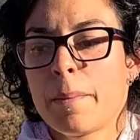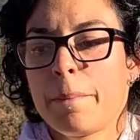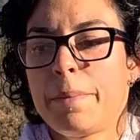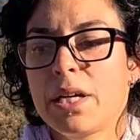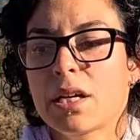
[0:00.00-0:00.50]

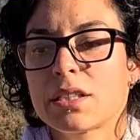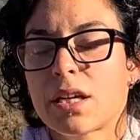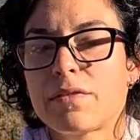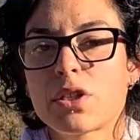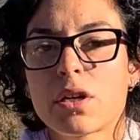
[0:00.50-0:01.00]
because
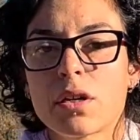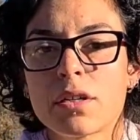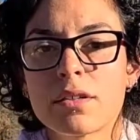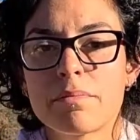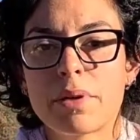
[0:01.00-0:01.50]
I've
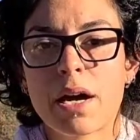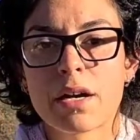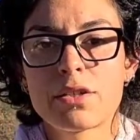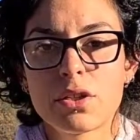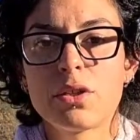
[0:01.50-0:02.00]
turned
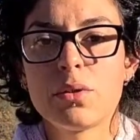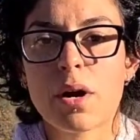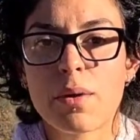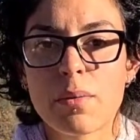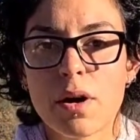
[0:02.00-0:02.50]
back to who
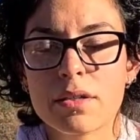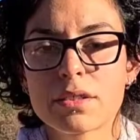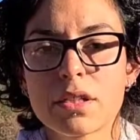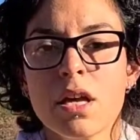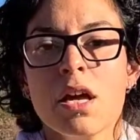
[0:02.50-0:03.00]
I
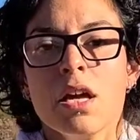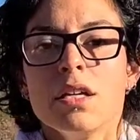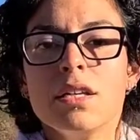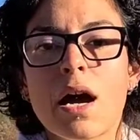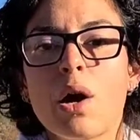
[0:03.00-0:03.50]
was.
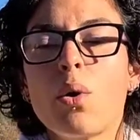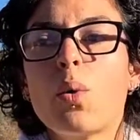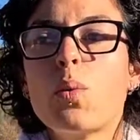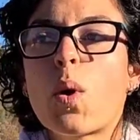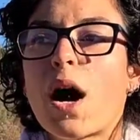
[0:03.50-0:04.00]
Now,
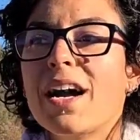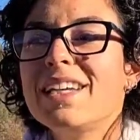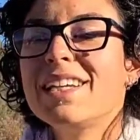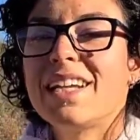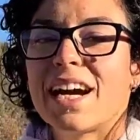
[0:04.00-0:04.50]
why
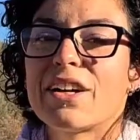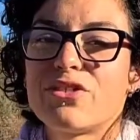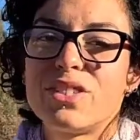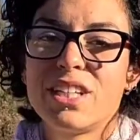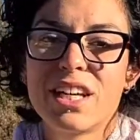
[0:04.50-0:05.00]
did it have
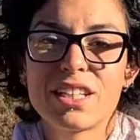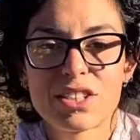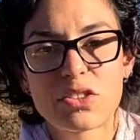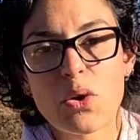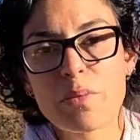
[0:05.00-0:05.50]
to get
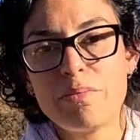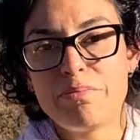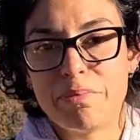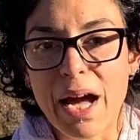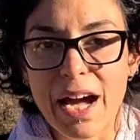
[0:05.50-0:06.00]
so
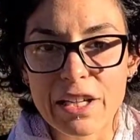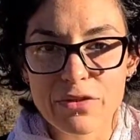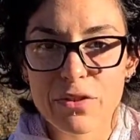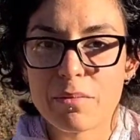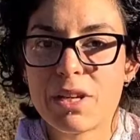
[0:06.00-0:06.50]
bad
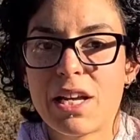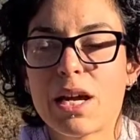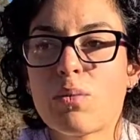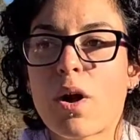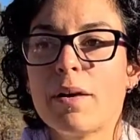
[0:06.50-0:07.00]
for me?
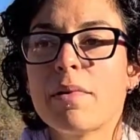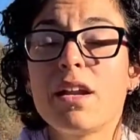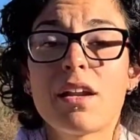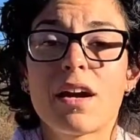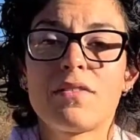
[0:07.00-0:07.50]
And why might
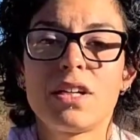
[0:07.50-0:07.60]
it have to